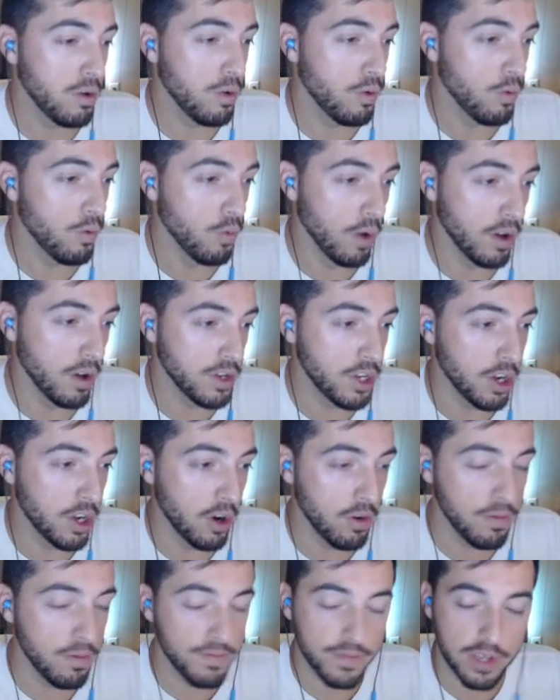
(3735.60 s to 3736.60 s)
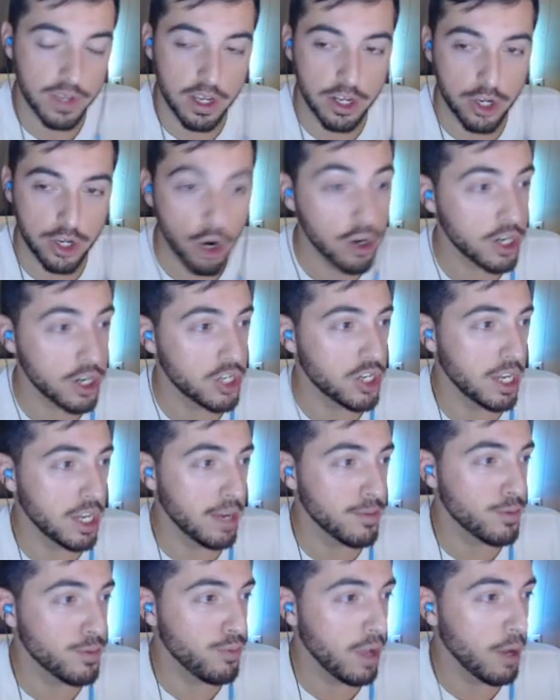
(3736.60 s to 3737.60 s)
well, you know, Turkish
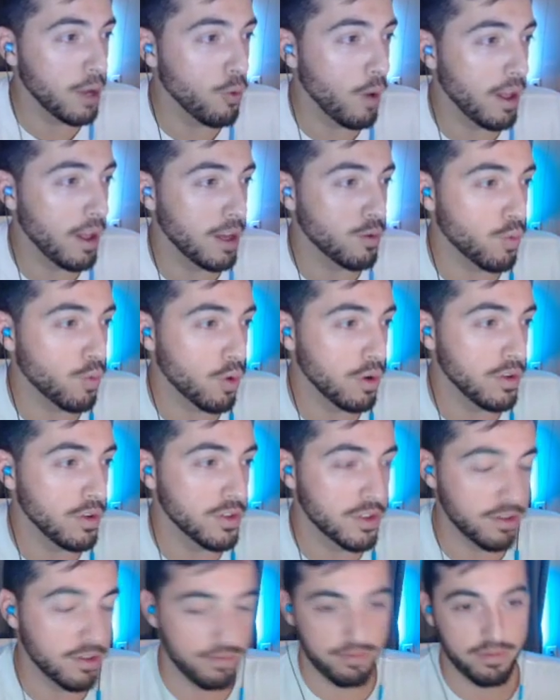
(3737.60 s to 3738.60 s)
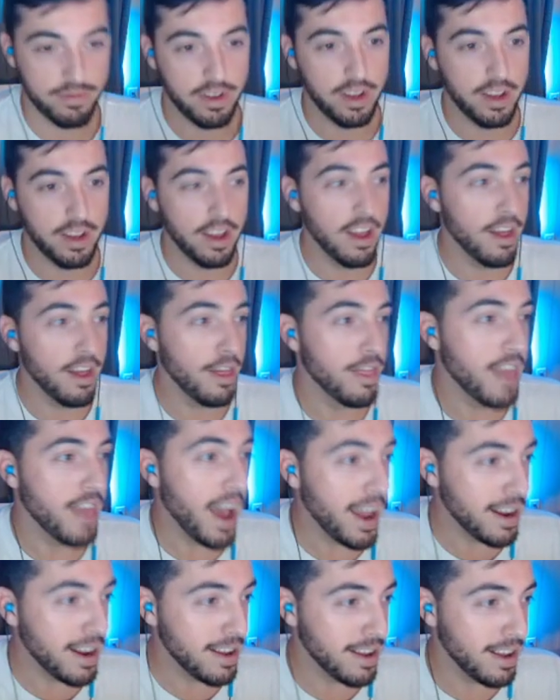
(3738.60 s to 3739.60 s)
teams play well at Worlds.
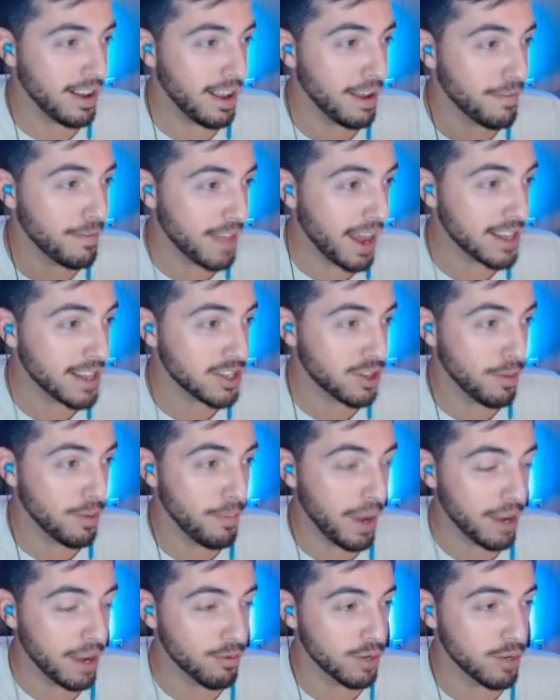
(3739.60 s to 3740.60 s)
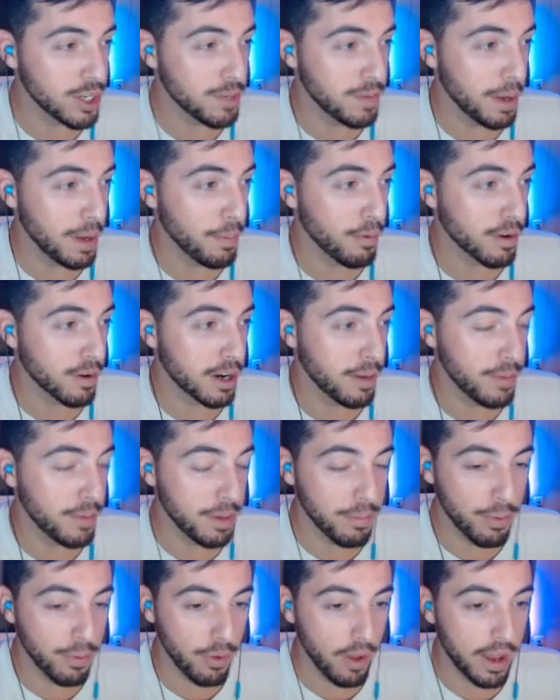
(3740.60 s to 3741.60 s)
That If that's the main reason people are going to be
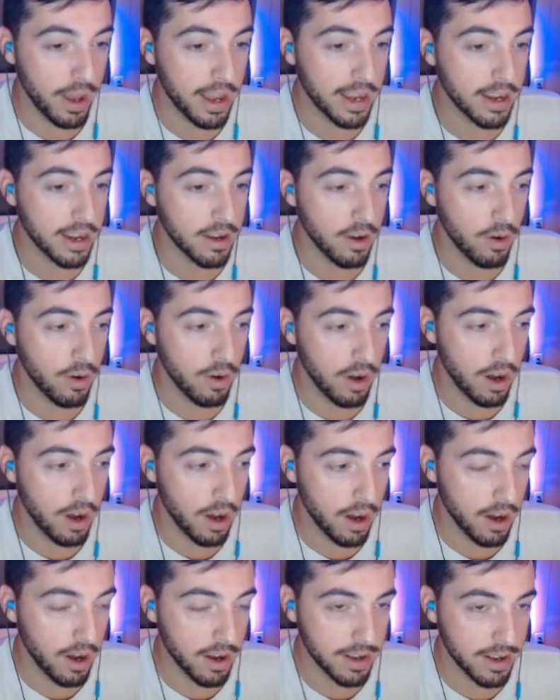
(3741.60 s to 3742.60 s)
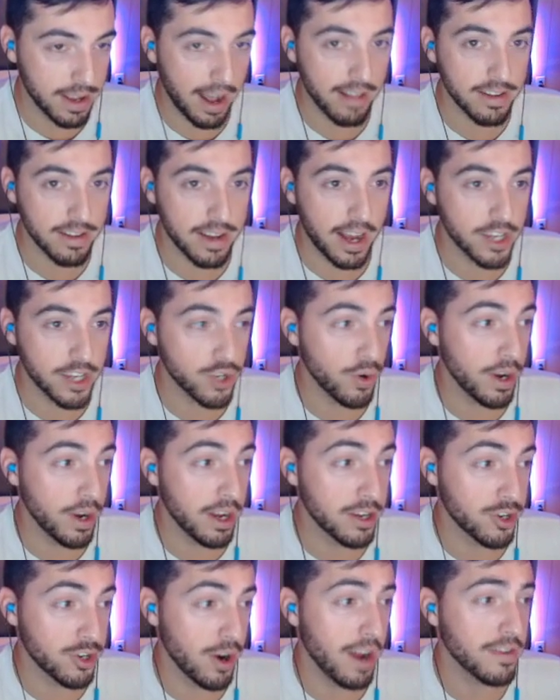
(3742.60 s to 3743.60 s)
playing uh, Galatasaray
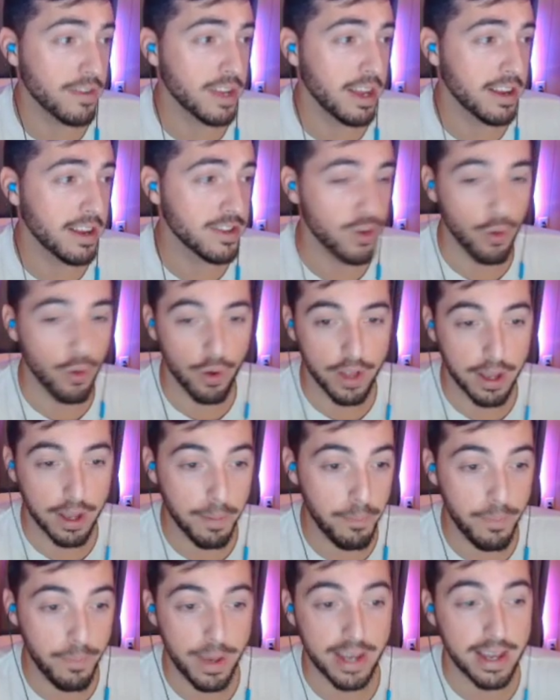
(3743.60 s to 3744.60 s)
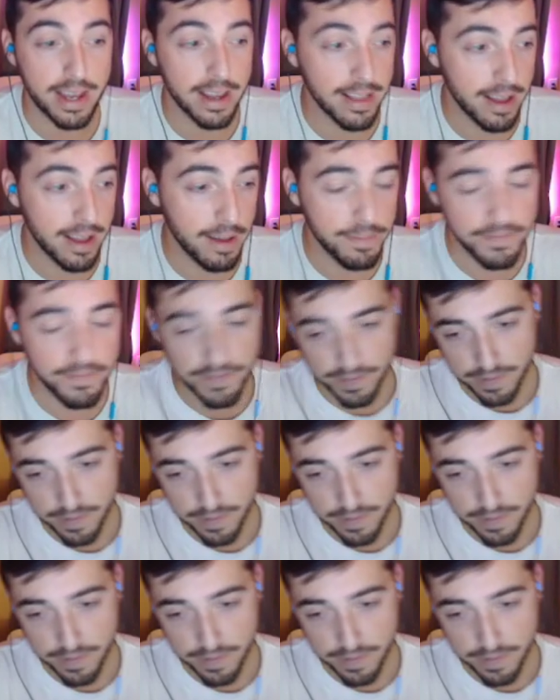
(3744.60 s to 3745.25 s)
on DraftKings or like picking them